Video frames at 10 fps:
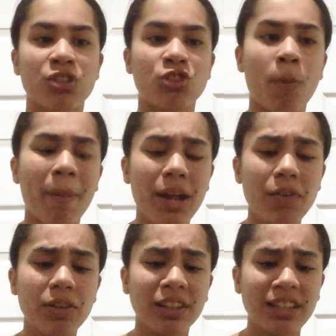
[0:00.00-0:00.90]
So
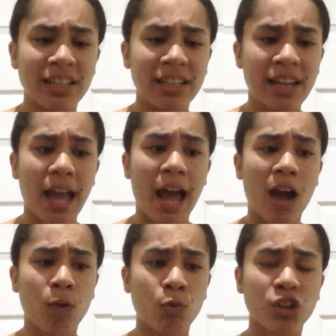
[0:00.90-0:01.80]
apparently
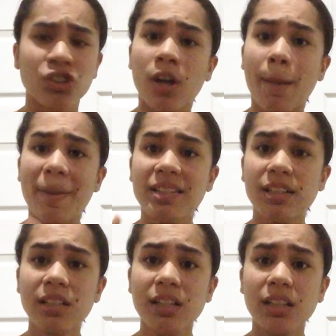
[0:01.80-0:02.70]
how it works,
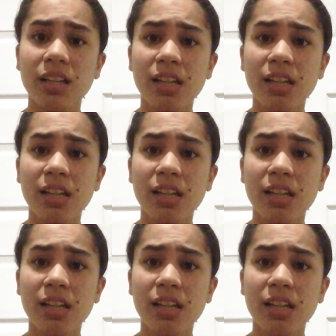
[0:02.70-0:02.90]
basically,